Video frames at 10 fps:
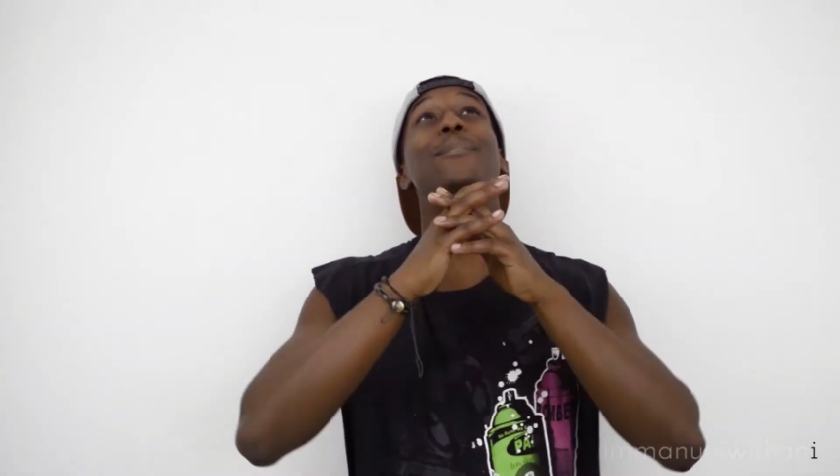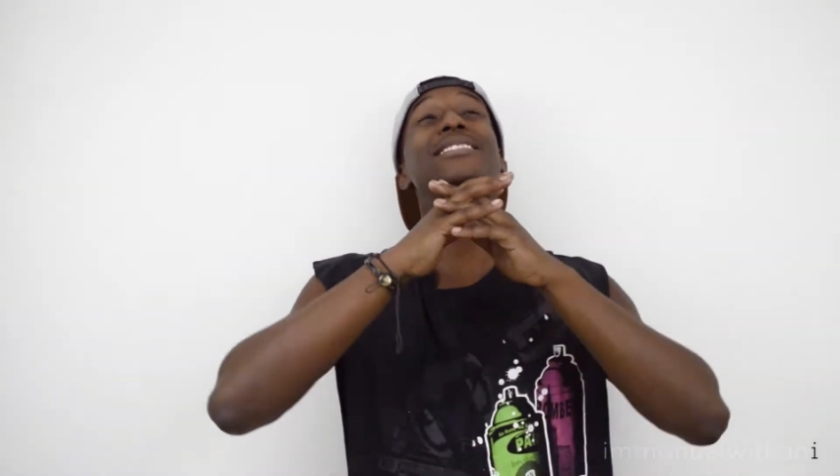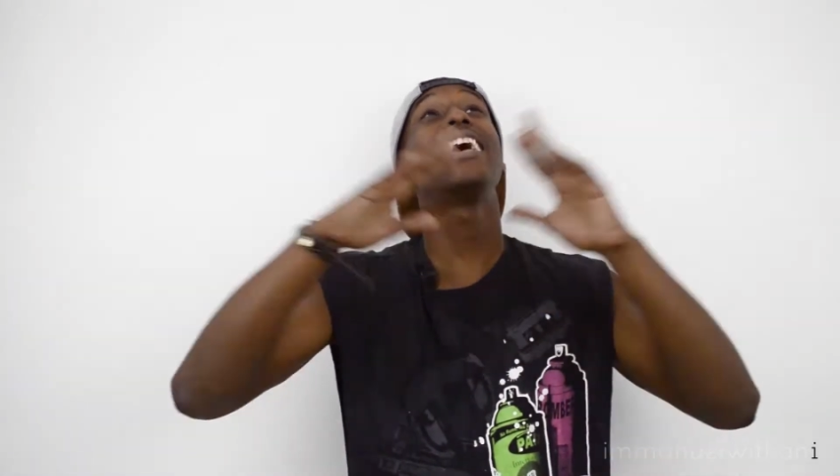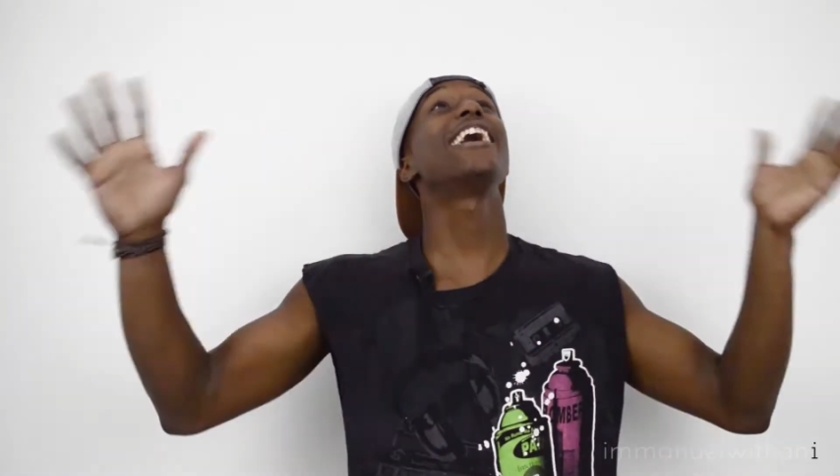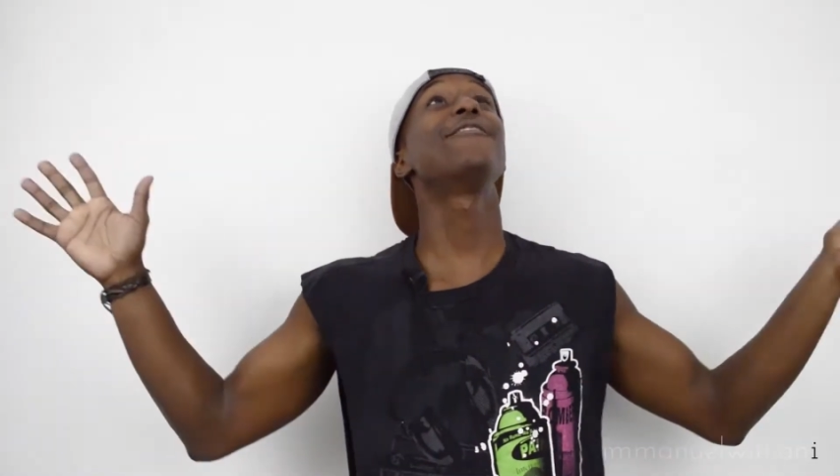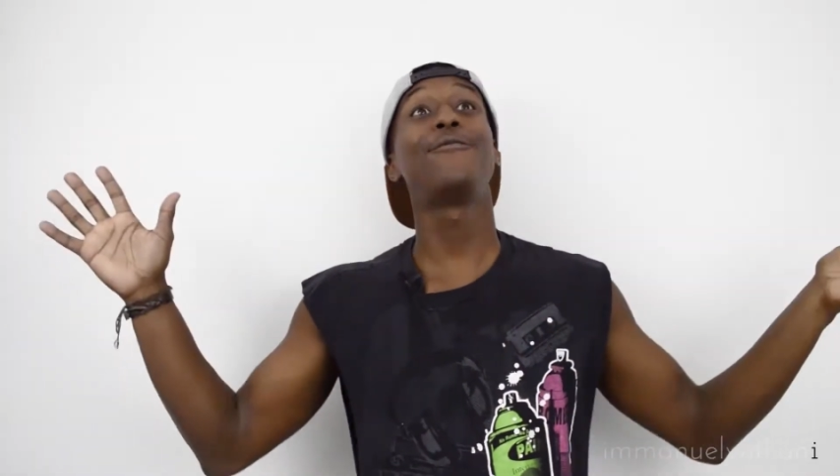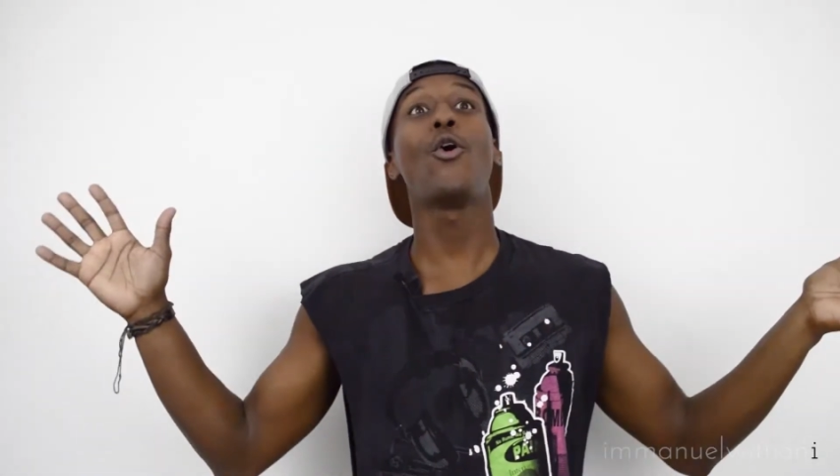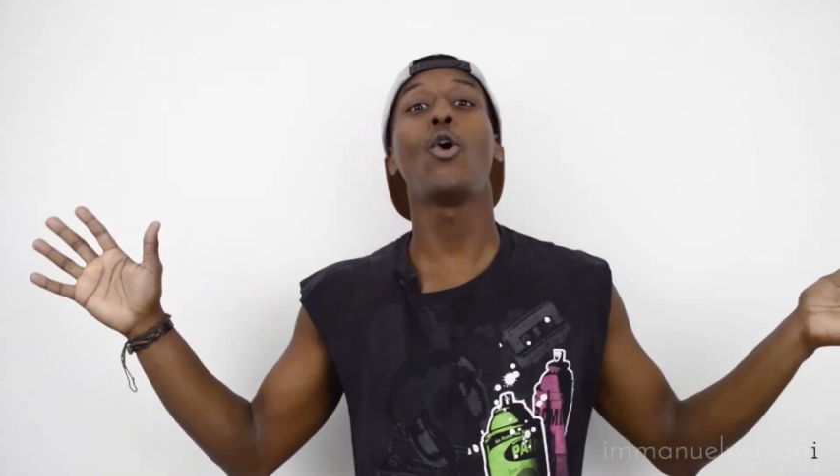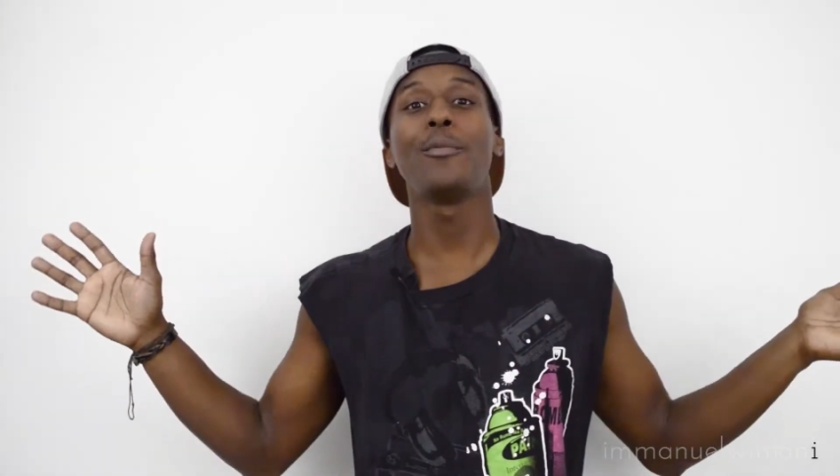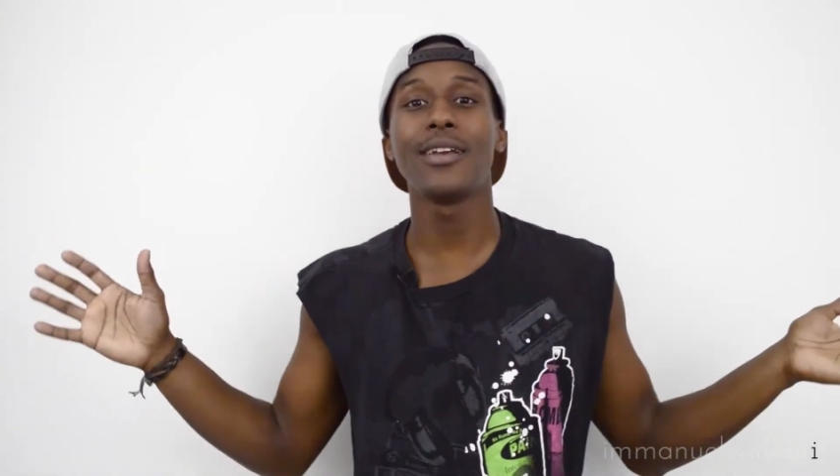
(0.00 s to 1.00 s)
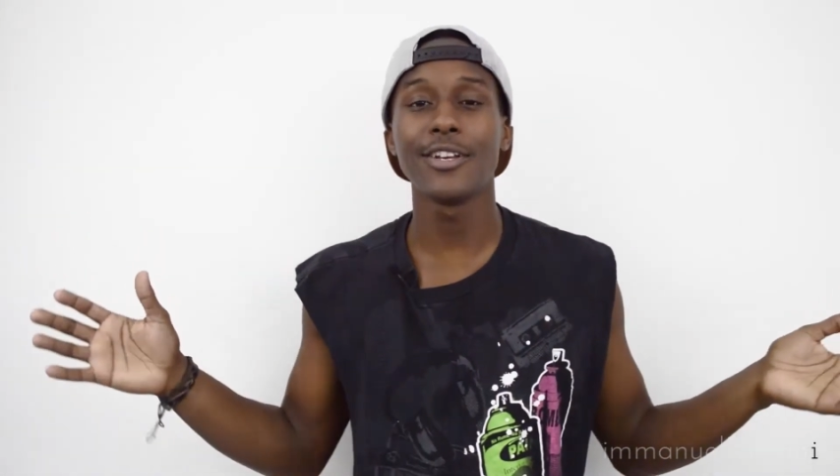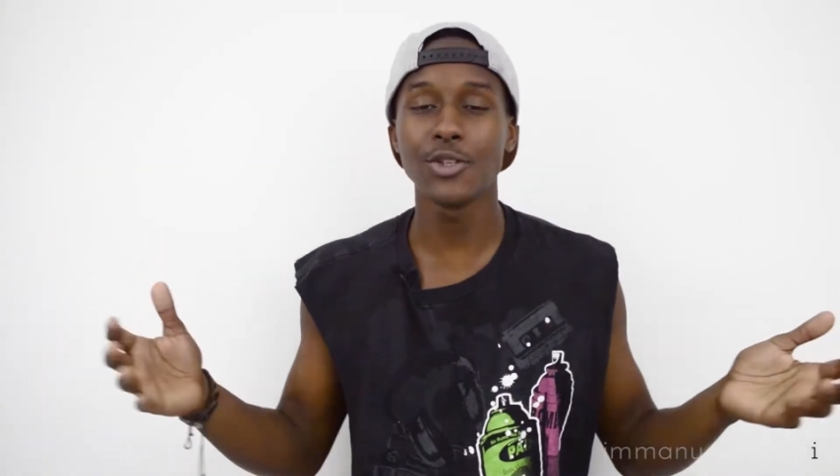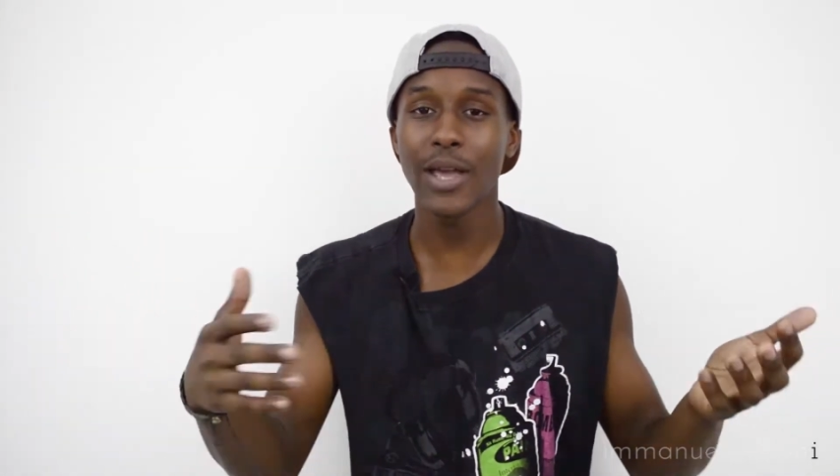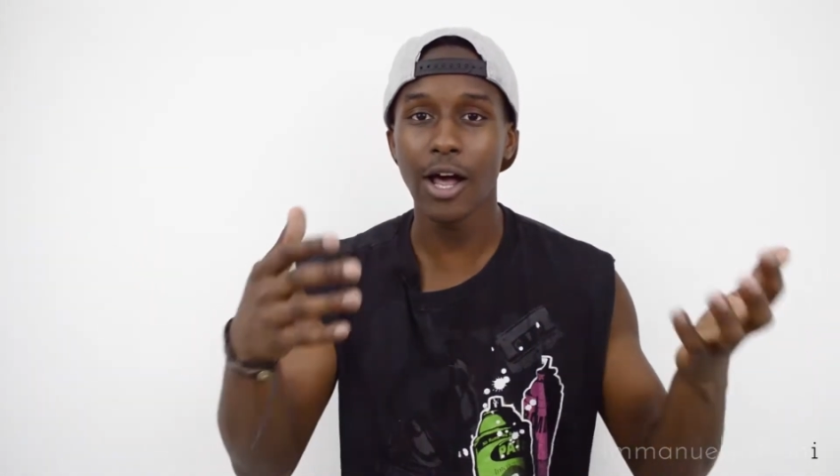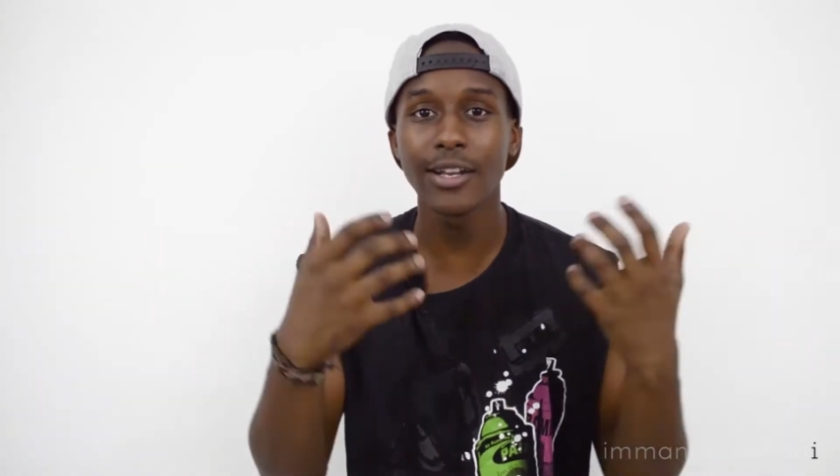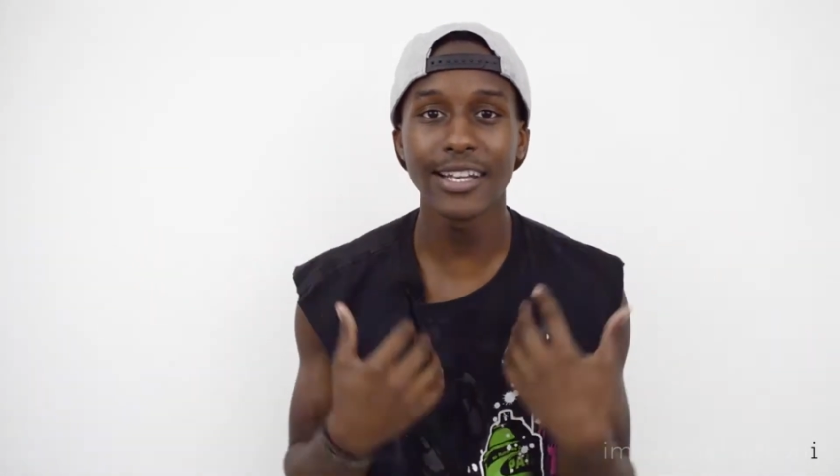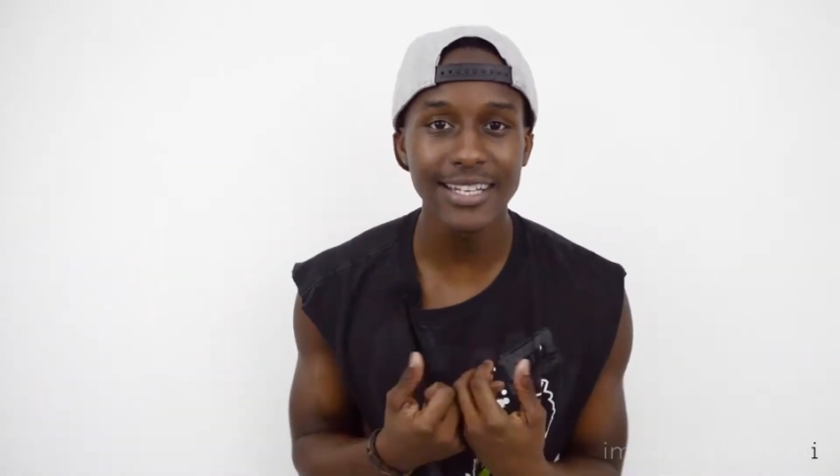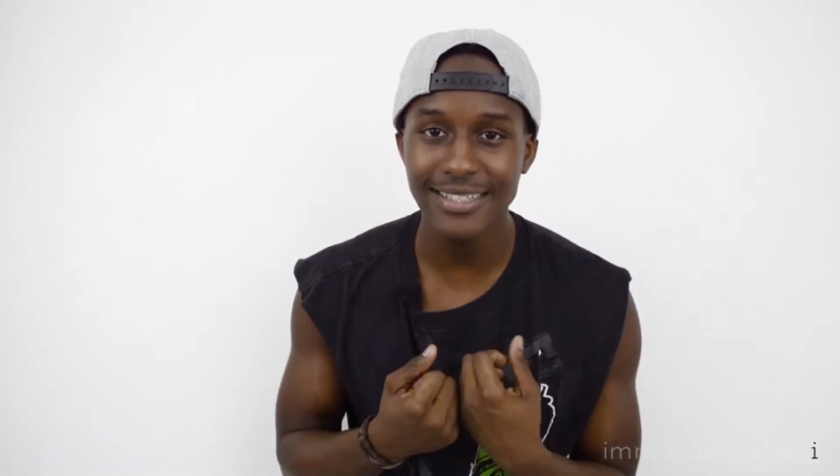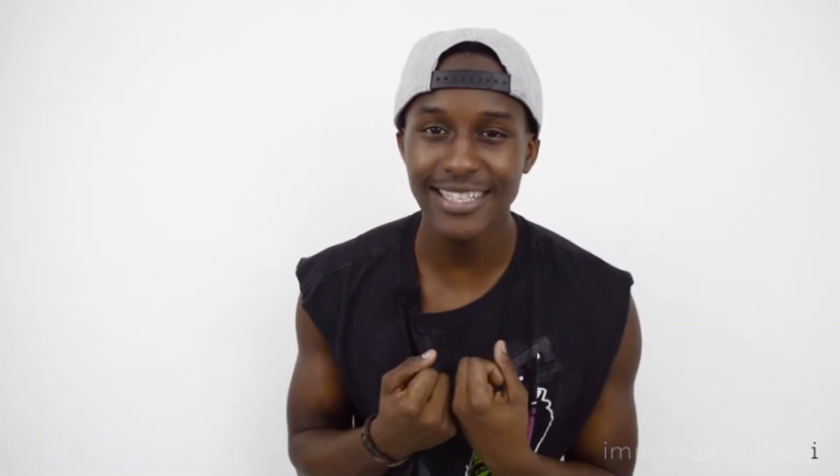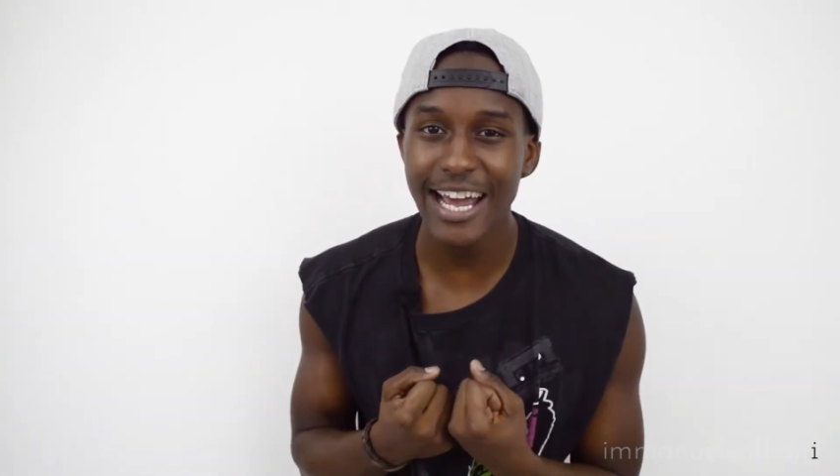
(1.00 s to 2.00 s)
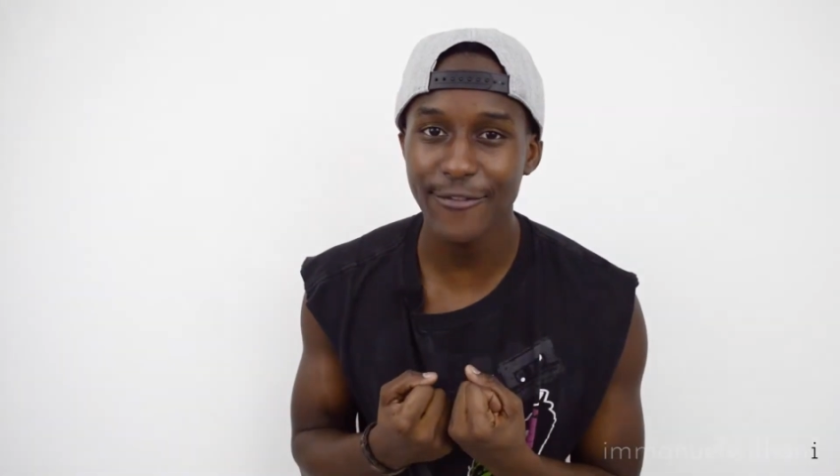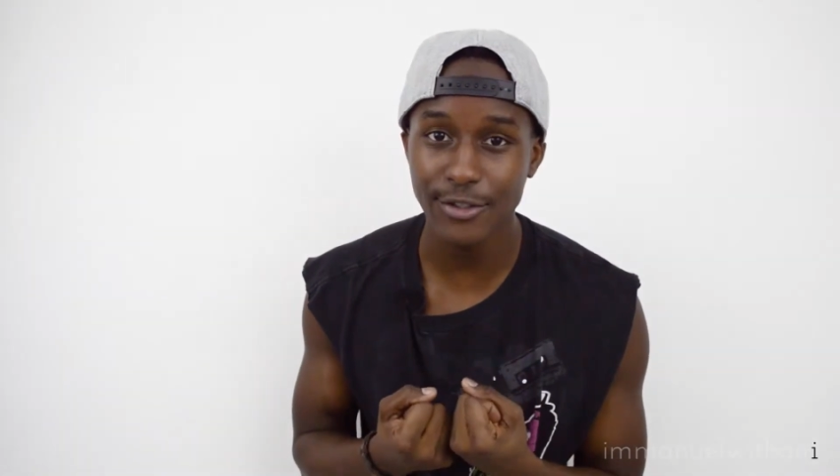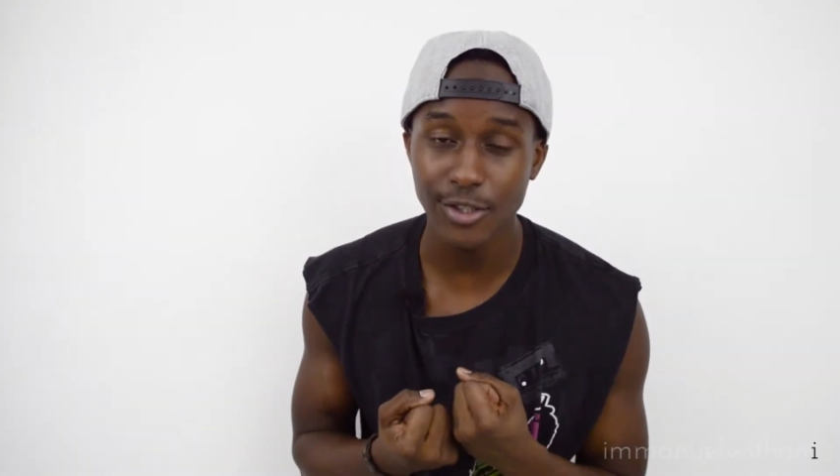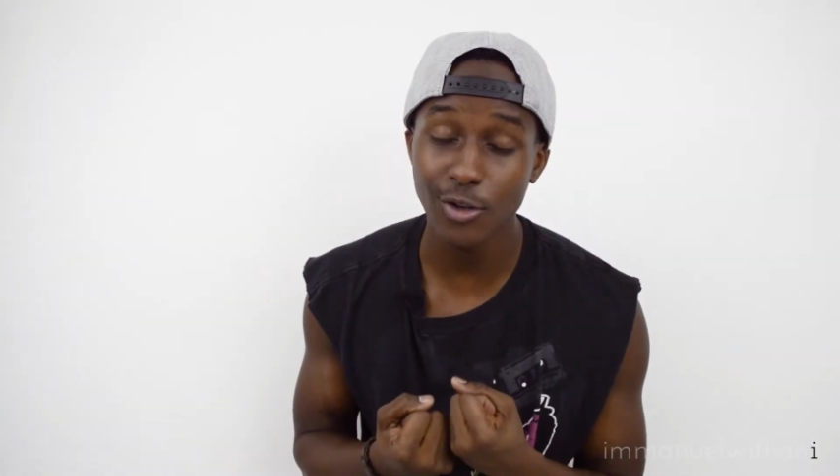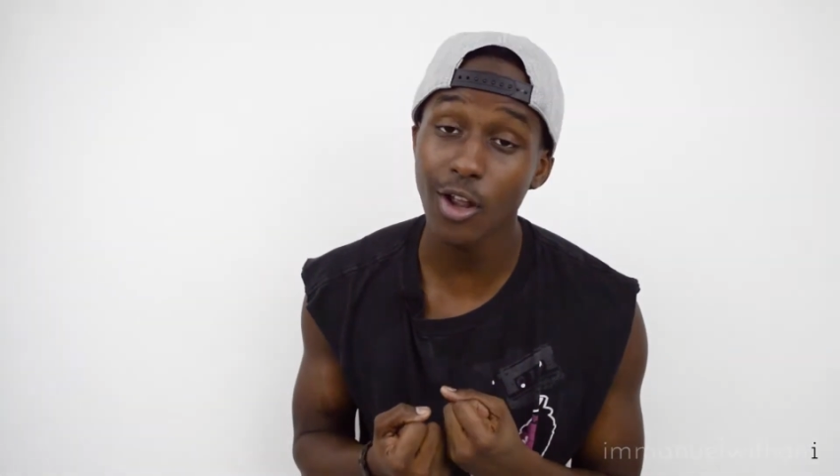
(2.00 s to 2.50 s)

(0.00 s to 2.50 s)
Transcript: tenfold because you held it inside for so